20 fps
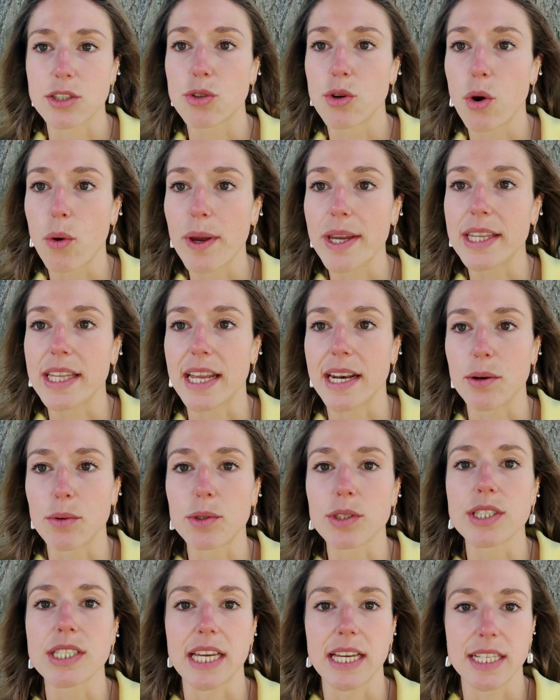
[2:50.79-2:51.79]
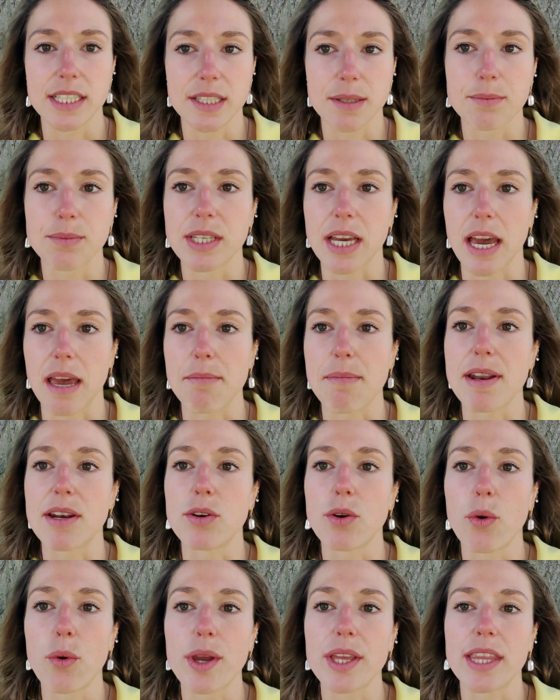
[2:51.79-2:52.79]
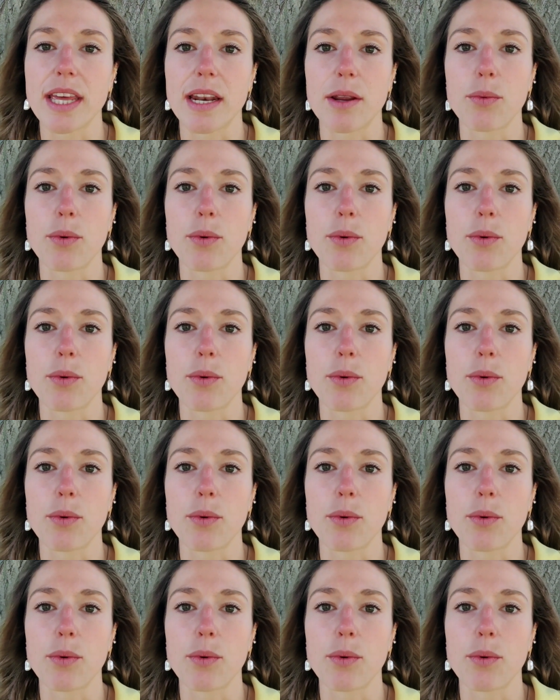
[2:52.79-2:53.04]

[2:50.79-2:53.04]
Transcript: knowing that it will take some time and knowing that